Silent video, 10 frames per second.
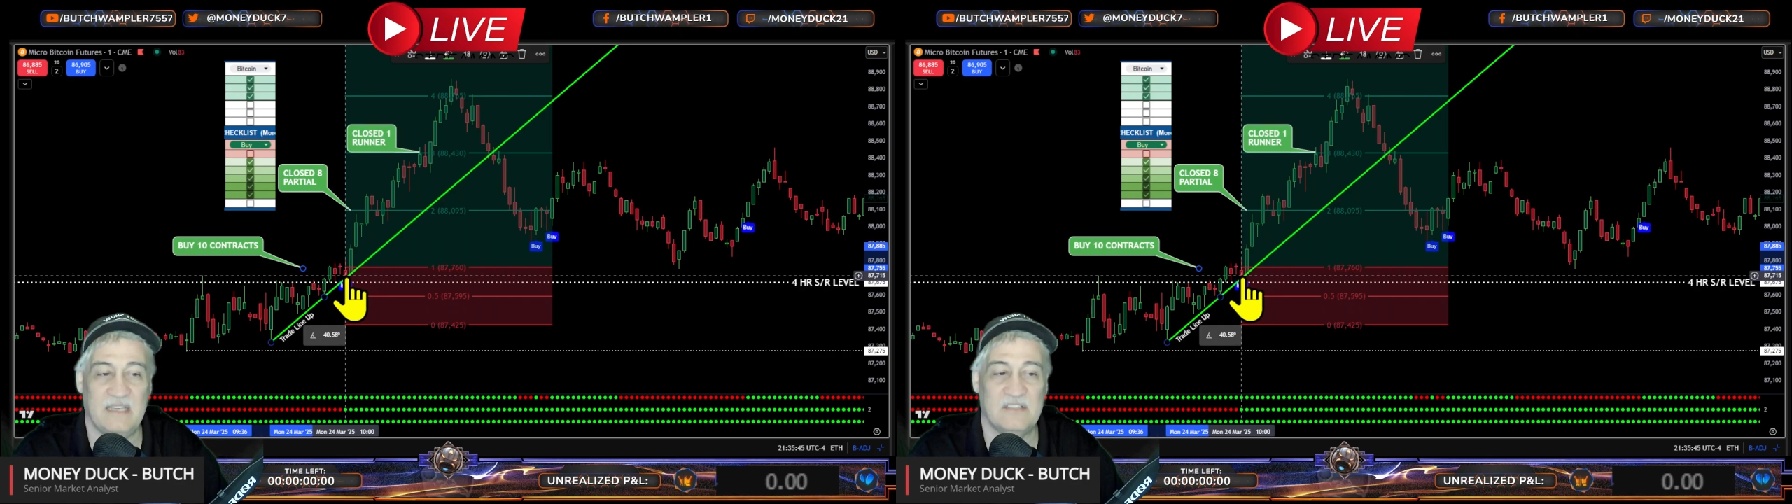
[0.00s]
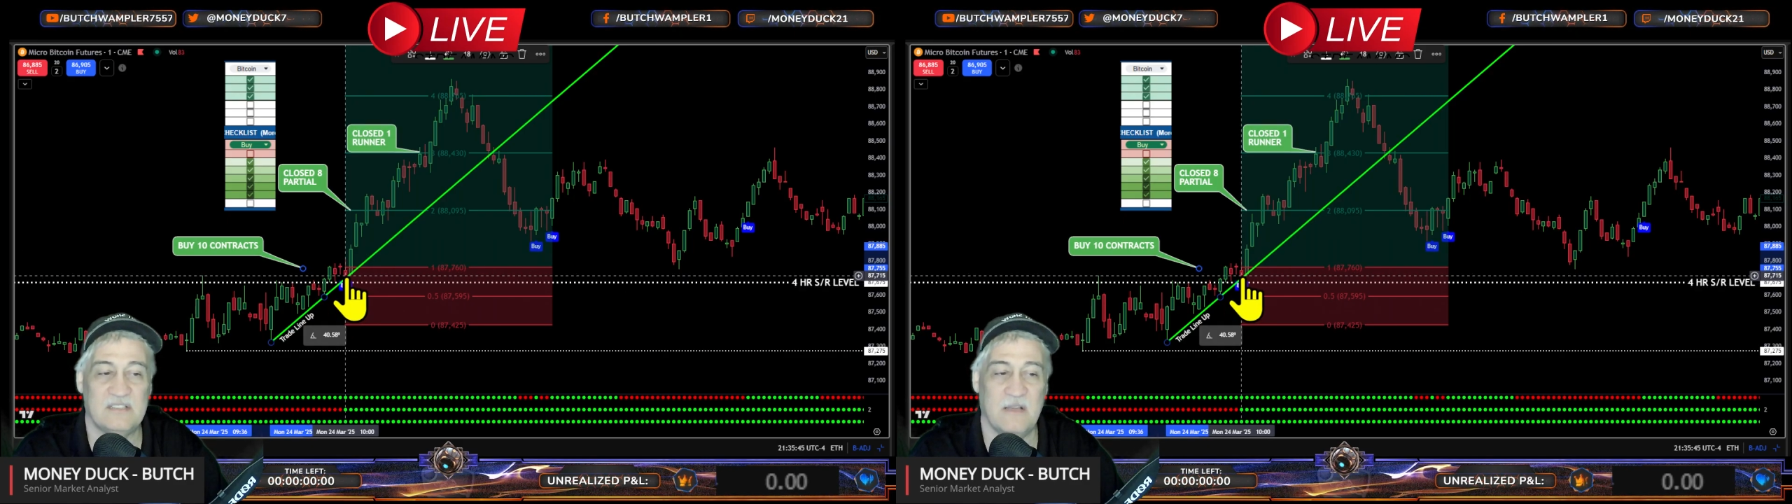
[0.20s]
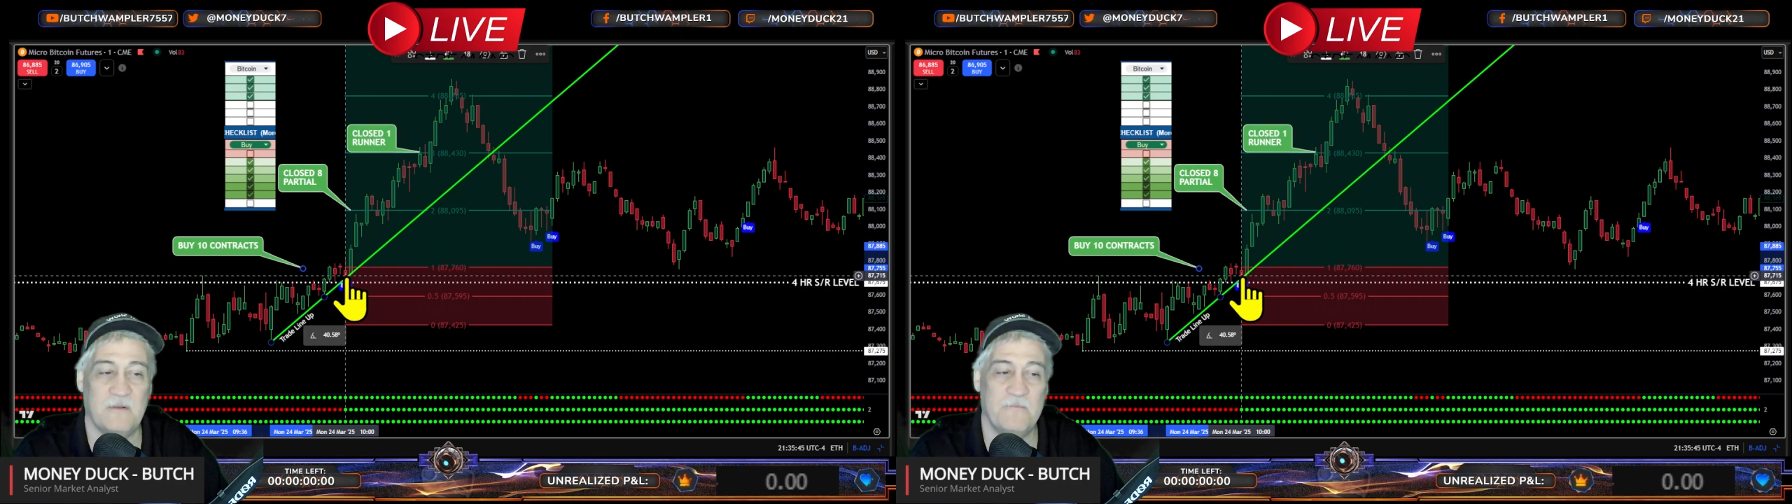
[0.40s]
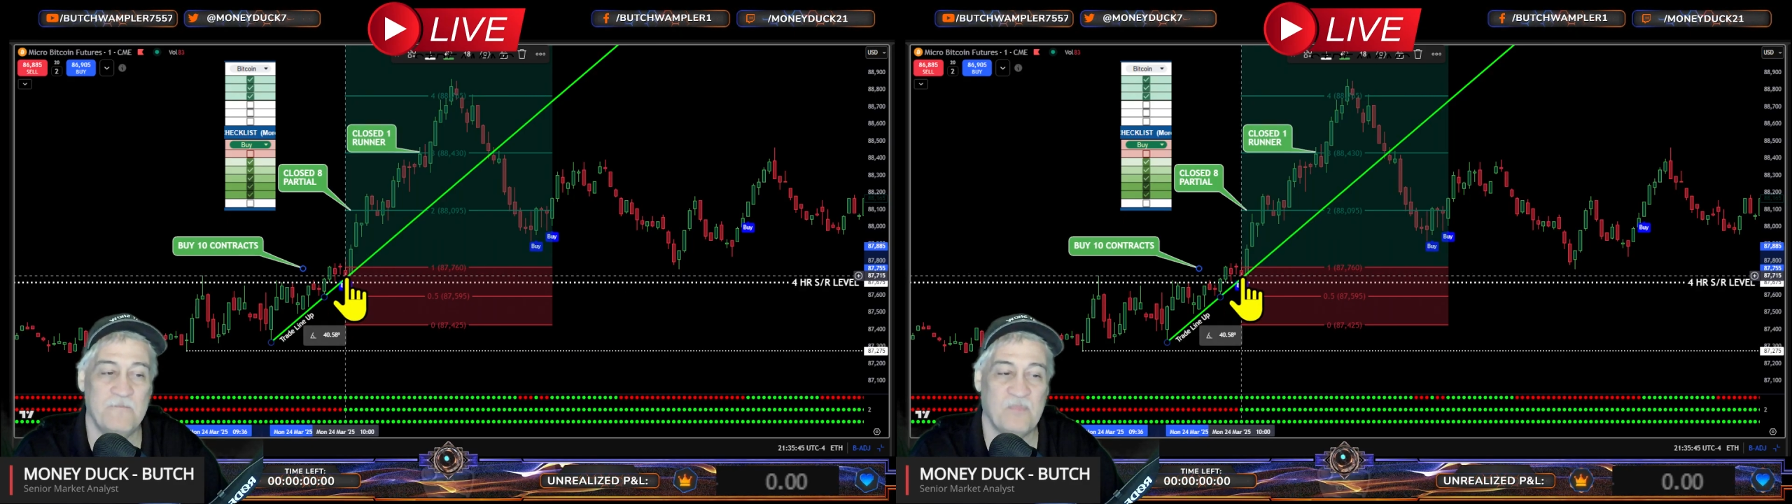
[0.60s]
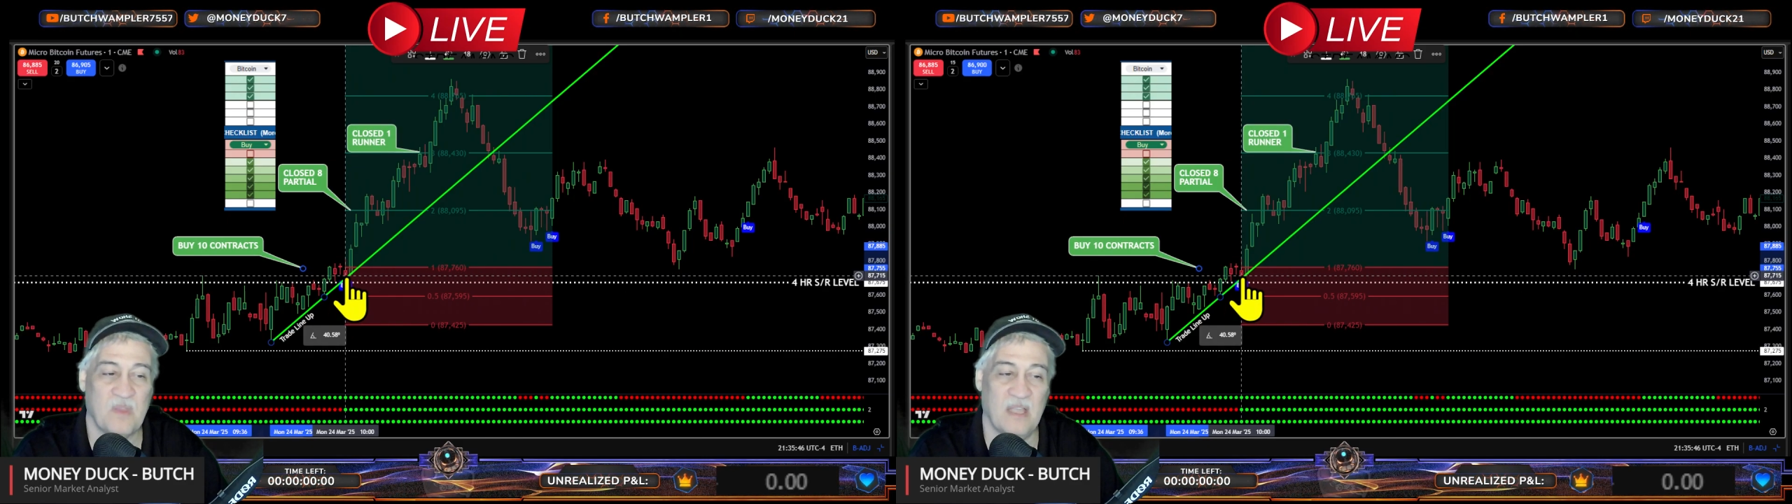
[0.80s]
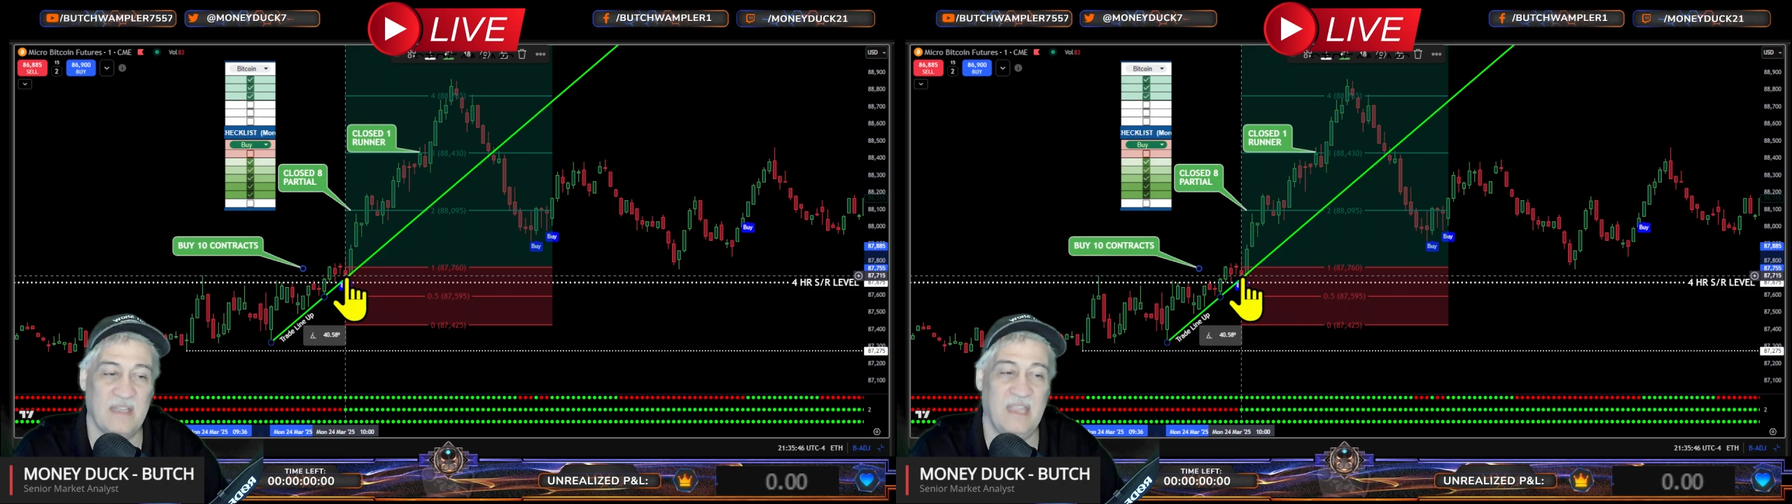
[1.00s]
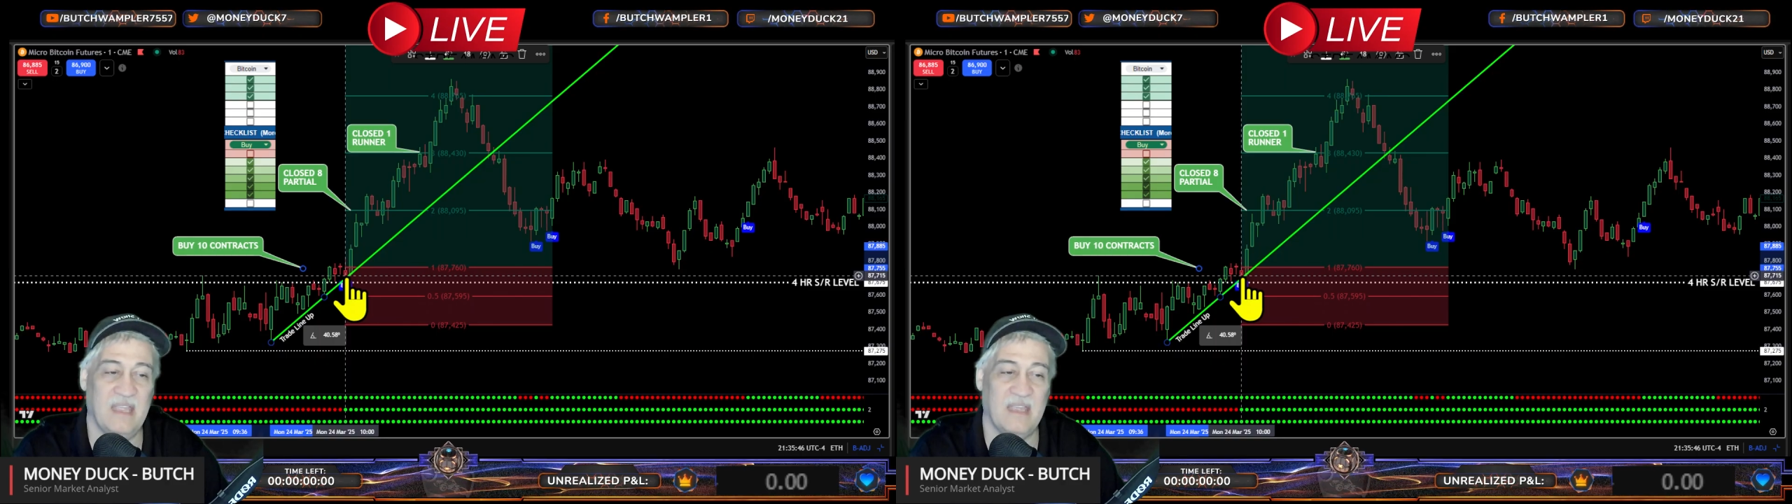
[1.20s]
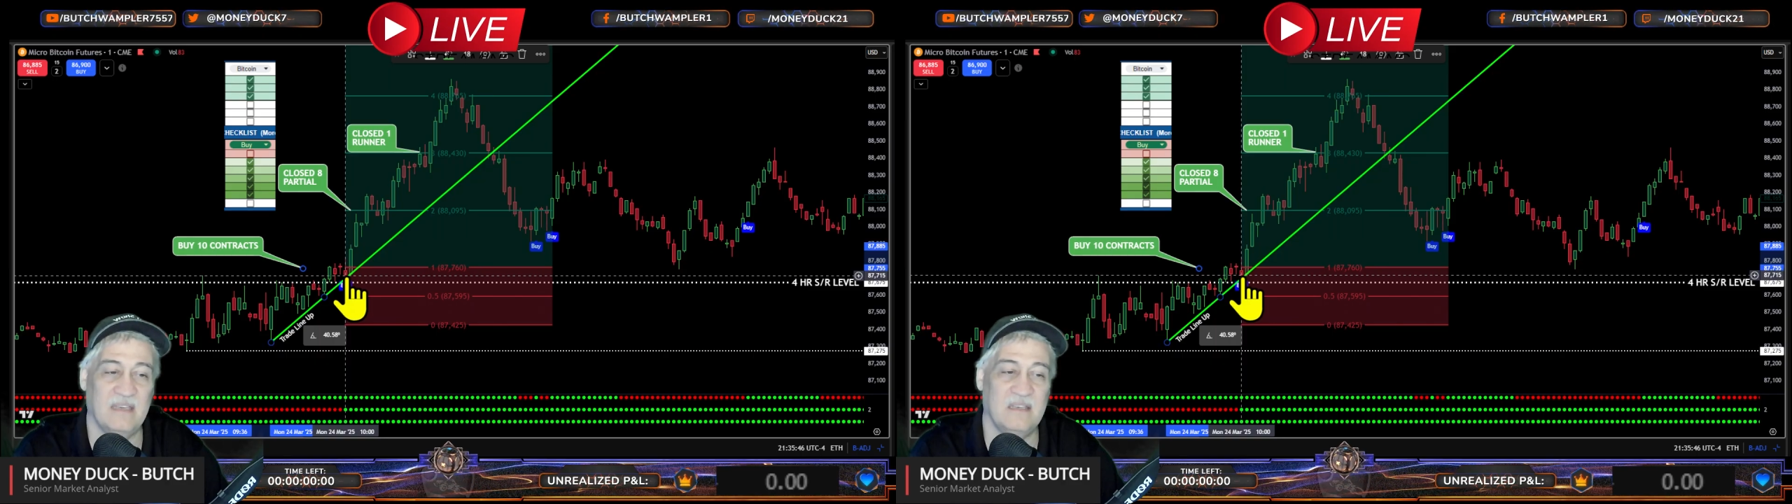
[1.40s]
So
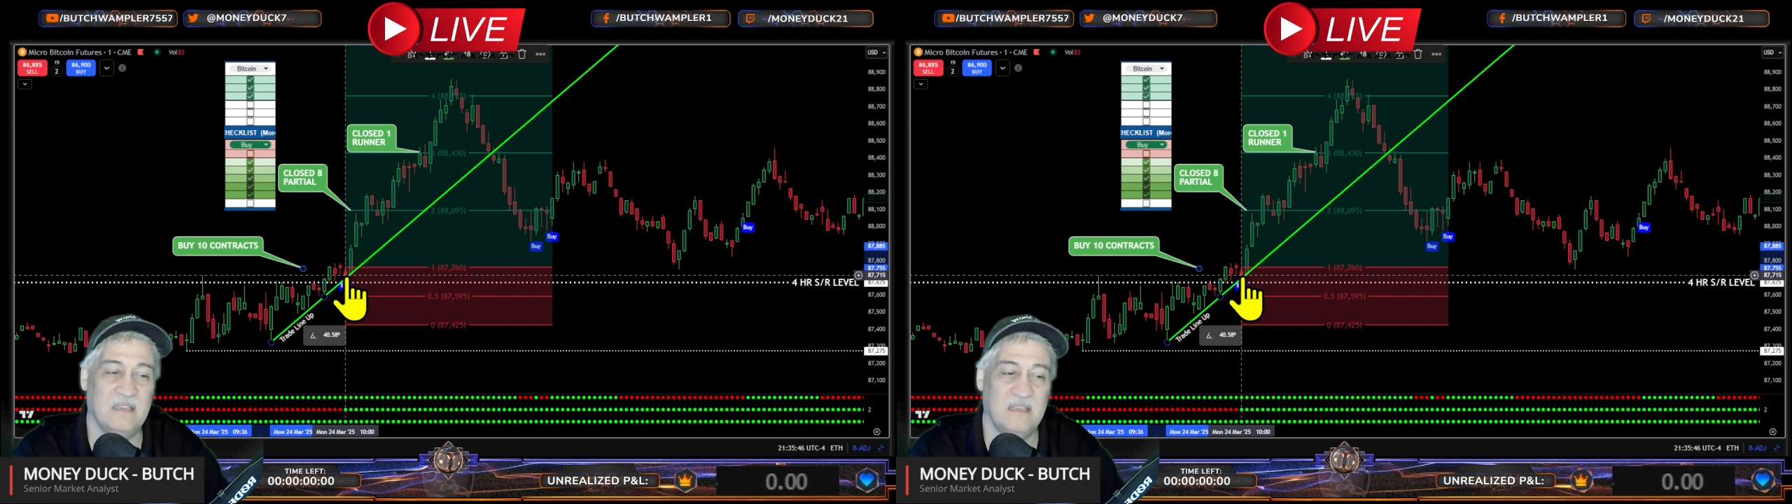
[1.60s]
again,